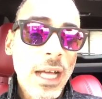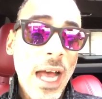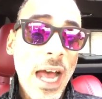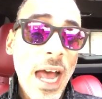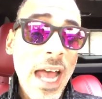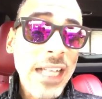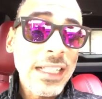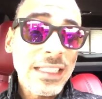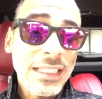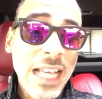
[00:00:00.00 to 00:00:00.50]

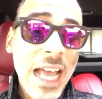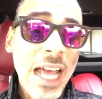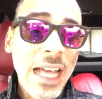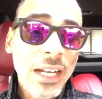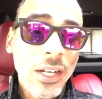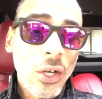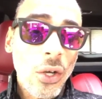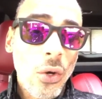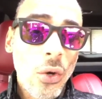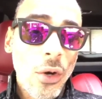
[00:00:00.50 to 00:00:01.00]
I
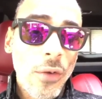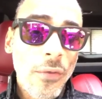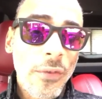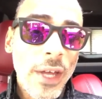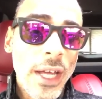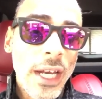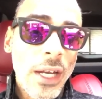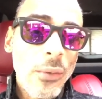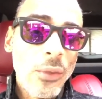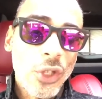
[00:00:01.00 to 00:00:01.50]
sat in a
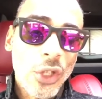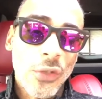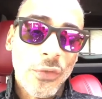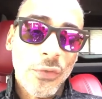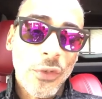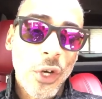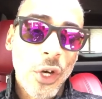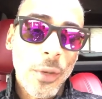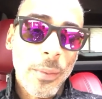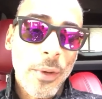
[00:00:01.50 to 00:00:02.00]
Corvette. It was a
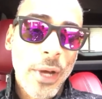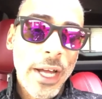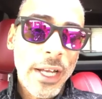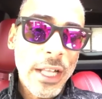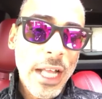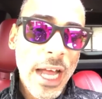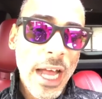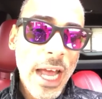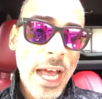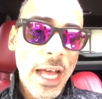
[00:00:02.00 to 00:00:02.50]
convertible.
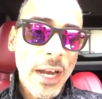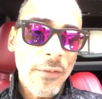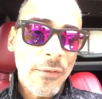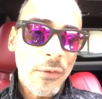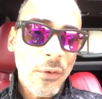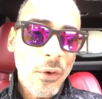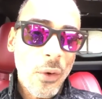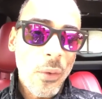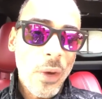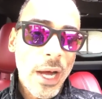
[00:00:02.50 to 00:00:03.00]
I had
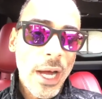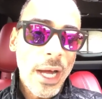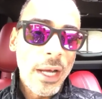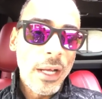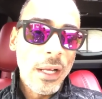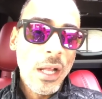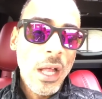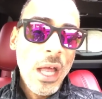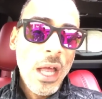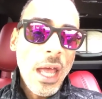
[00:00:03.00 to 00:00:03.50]
it for a
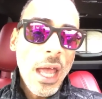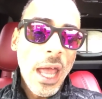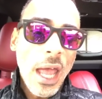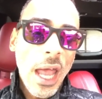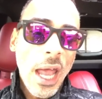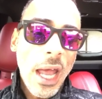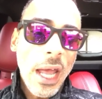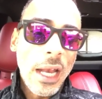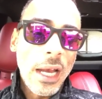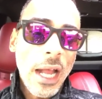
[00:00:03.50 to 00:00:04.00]
while,
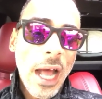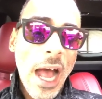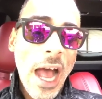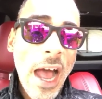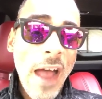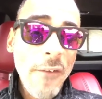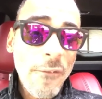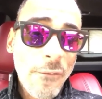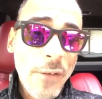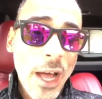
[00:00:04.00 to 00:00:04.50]
and
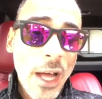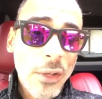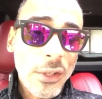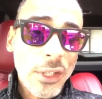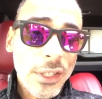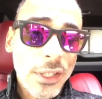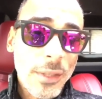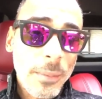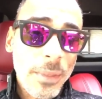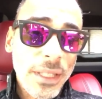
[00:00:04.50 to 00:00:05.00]
I
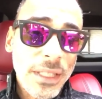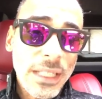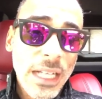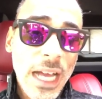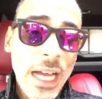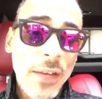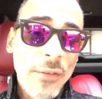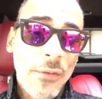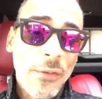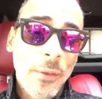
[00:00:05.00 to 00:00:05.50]
found it to be
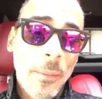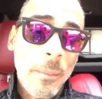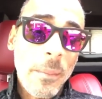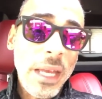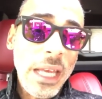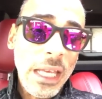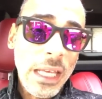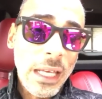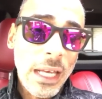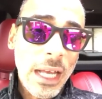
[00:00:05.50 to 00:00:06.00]
tight for
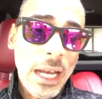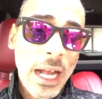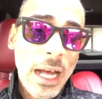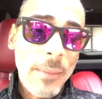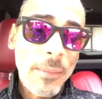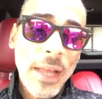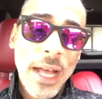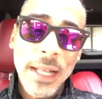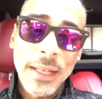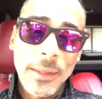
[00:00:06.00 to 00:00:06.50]
me. And
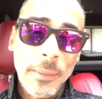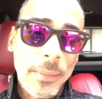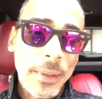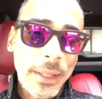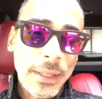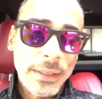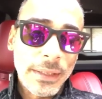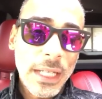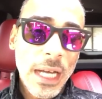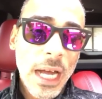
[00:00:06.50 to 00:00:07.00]
I'm not the
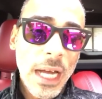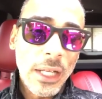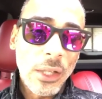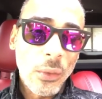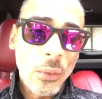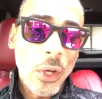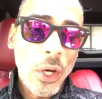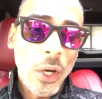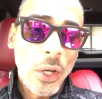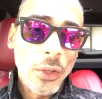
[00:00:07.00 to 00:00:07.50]
biggest guy in
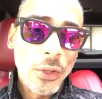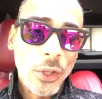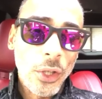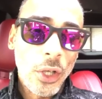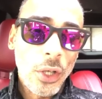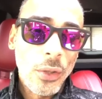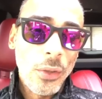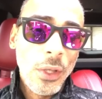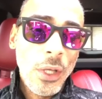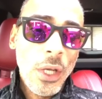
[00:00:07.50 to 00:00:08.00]
the world, you
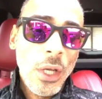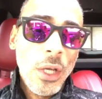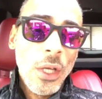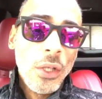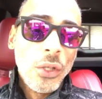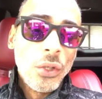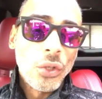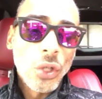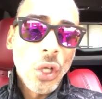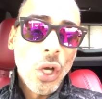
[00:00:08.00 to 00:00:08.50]
know.
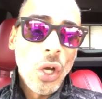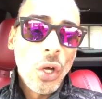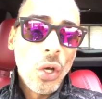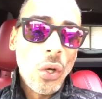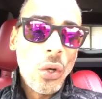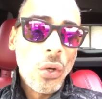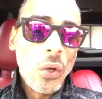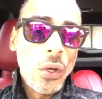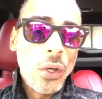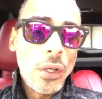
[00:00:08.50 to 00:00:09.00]

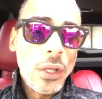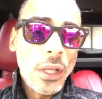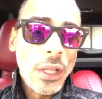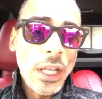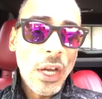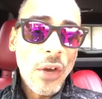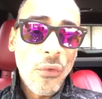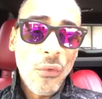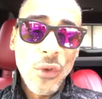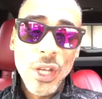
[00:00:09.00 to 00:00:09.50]
So
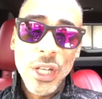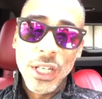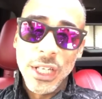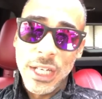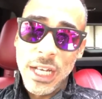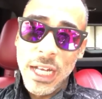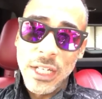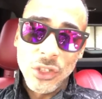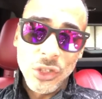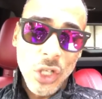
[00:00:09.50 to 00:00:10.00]
they're
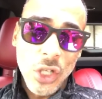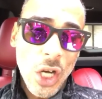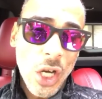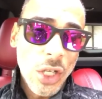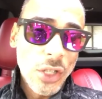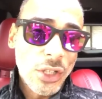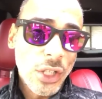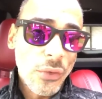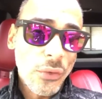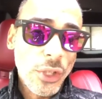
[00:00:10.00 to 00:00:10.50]
really nice
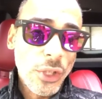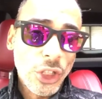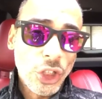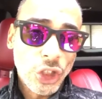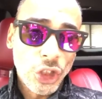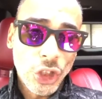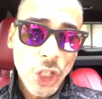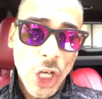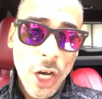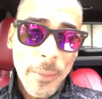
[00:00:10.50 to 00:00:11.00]
cars. They're really
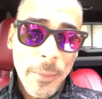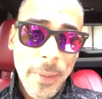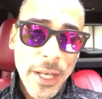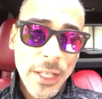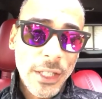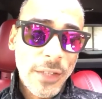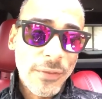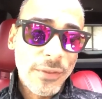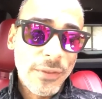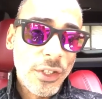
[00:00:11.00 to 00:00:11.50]
sharp.
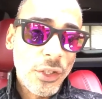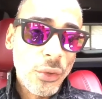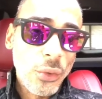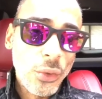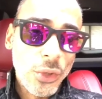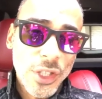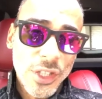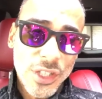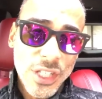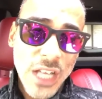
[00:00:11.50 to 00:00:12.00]
I love the
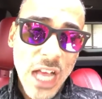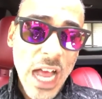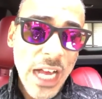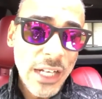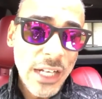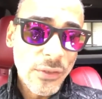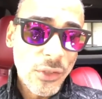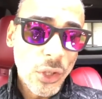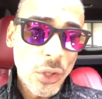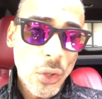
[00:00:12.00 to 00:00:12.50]
new
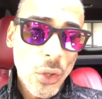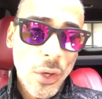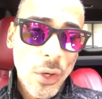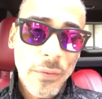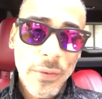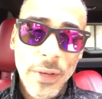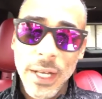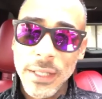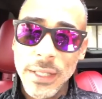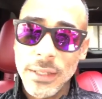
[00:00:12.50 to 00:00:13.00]
design of the
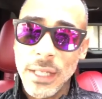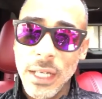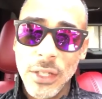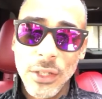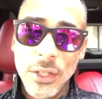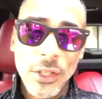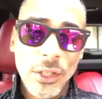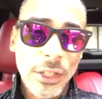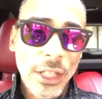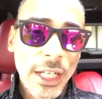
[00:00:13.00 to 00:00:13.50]
Corvettes. They
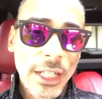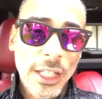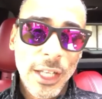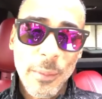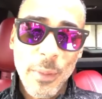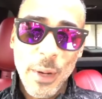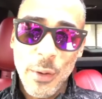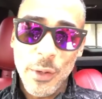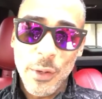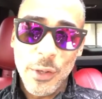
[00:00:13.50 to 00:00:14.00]
look like the
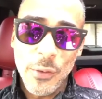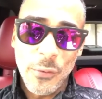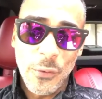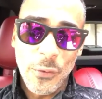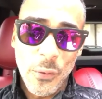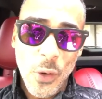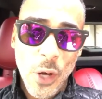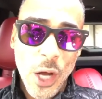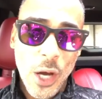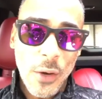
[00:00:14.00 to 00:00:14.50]
American
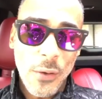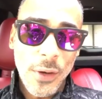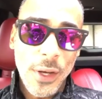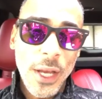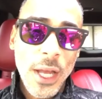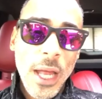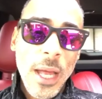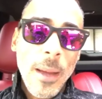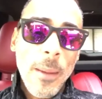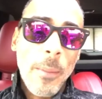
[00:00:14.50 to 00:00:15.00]
Ferrari,
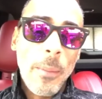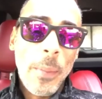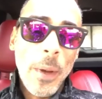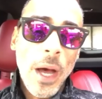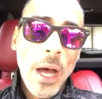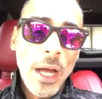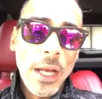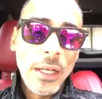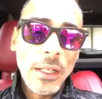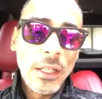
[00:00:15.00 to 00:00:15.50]

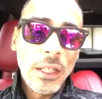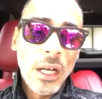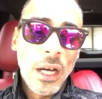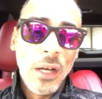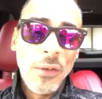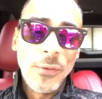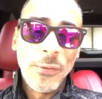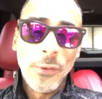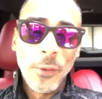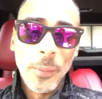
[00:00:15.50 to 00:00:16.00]
but
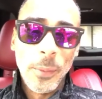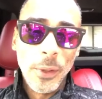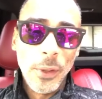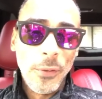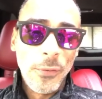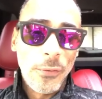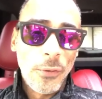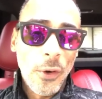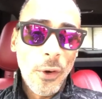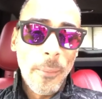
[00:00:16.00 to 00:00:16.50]

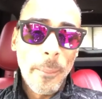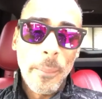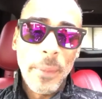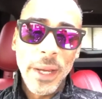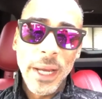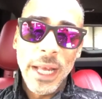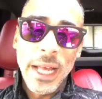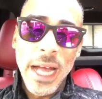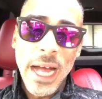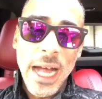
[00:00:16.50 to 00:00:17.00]
comfortable for
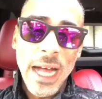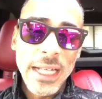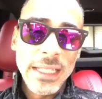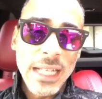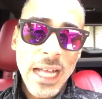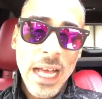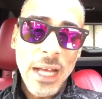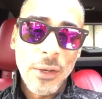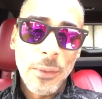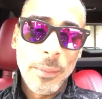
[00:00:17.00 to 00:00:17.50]
big guys,
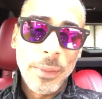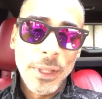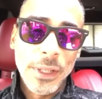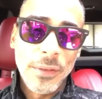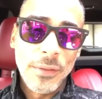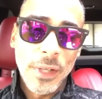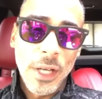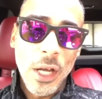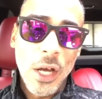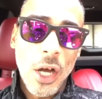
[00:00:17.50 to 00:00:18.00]
I don't
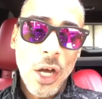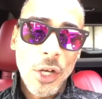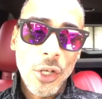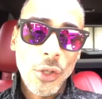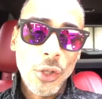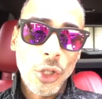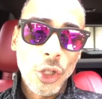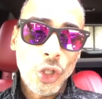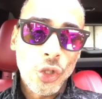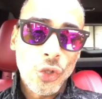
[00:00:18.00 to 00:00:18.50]
believe they are.
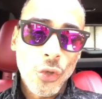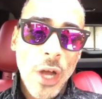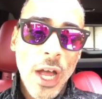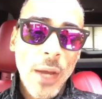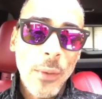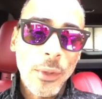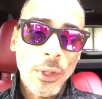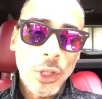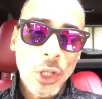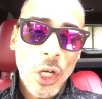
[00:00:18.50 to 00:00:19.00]
You could
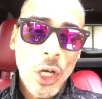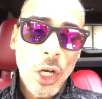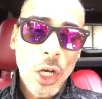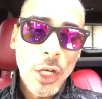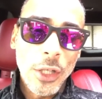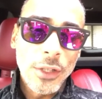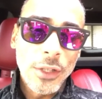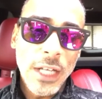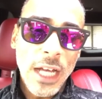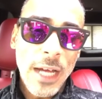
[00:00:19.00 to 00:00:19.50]
try with the
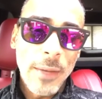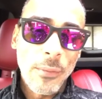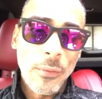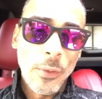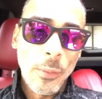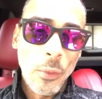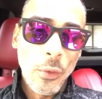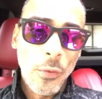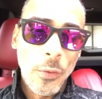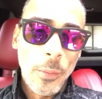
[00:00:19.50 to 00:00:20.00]
hardtop,
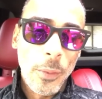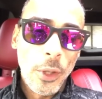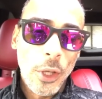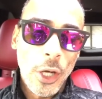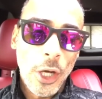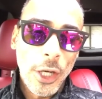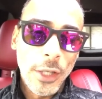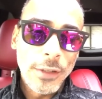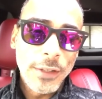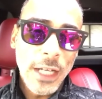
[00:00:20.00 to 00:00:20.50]
removable
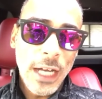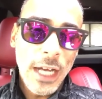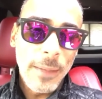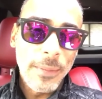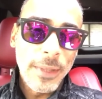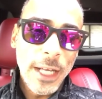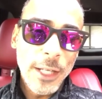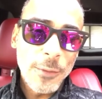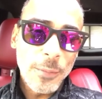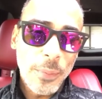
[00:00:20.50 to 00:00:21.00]
hardtop.
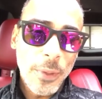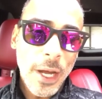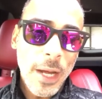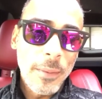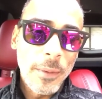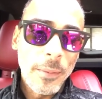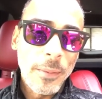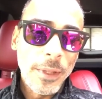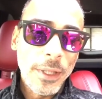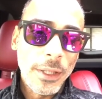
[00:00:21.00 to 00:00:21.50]
That's
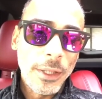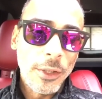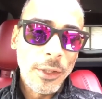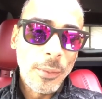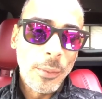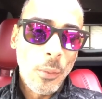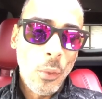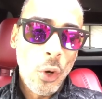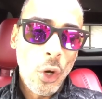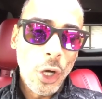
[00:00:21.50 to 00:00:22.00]
probably a little
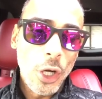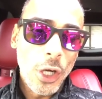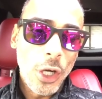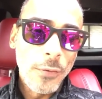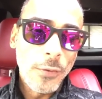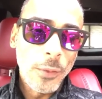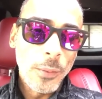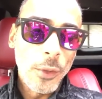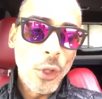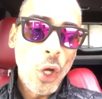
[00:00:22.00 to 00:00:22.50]
more
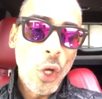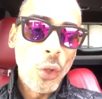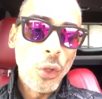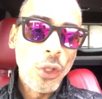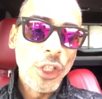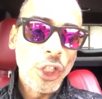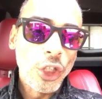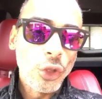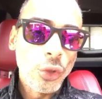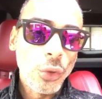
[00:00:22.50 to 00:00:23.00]
comfortable, only
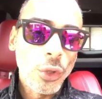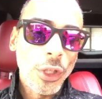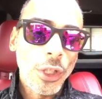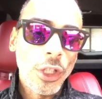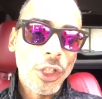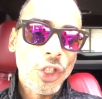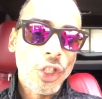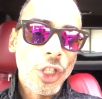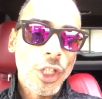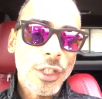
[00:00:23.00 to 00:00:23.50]
because you can
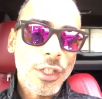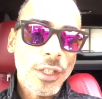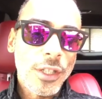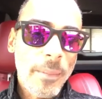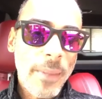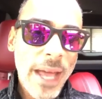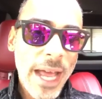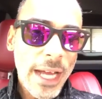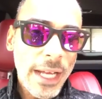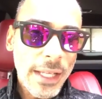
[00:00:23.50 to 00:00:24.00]
adjust the
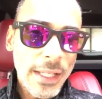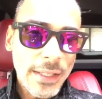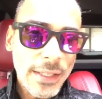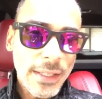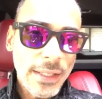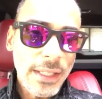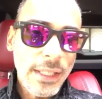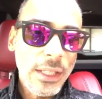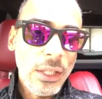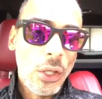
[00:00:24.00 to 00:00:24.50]
back of the
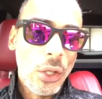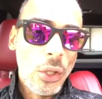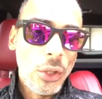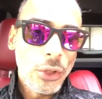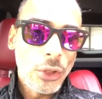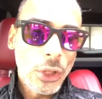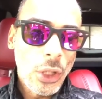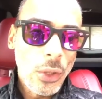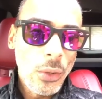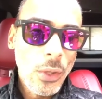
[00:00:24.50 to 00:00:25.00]
seat
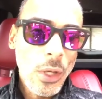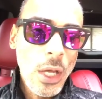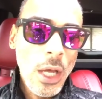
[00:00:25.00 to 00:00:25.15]
also.